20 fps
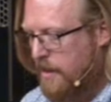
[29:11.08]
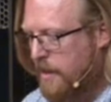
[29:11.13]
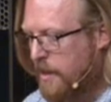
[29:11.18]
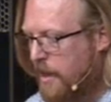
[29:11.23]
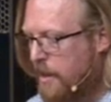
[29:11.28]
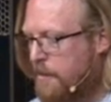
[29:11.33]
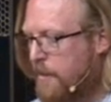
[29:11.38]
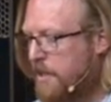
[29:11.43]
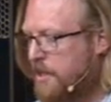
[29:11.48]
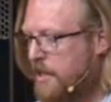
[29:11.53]

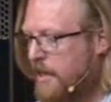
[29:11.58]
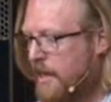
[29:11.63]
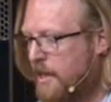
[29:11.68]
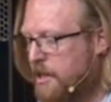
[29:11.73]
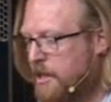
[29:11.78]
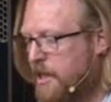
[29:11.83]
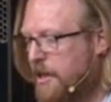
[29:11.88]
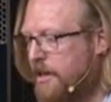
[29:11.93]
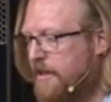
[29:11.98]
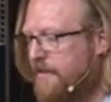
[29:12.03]
I must
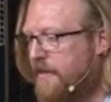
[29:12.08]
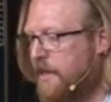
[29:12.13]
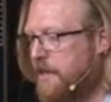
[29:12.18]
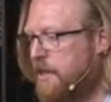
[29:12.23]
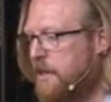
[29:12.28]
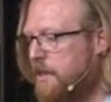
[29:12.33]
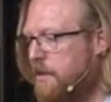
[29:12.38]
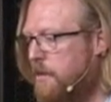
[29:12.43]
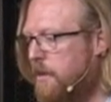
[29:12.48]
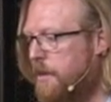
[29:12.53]
actually already fix
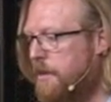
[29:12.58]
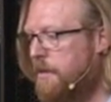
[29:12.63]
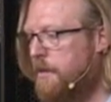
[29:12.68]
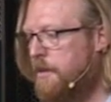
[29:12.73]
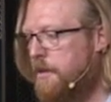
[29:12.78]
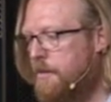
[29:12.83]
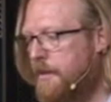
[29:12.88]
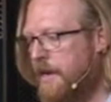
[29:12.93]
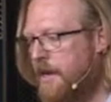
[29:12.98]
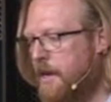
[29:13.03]
this one
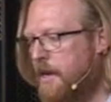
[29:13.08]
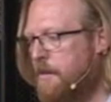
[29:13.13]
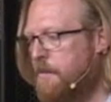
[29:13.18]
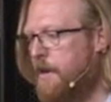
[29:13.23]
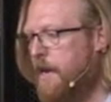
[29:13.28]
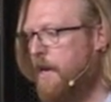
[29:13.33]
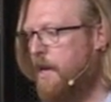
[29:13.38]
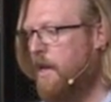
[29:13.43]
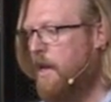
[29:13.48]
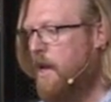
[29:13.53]
to make it
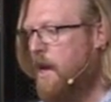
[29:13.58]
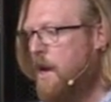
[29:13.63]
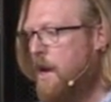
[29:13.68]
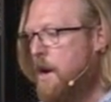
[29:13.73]
compile.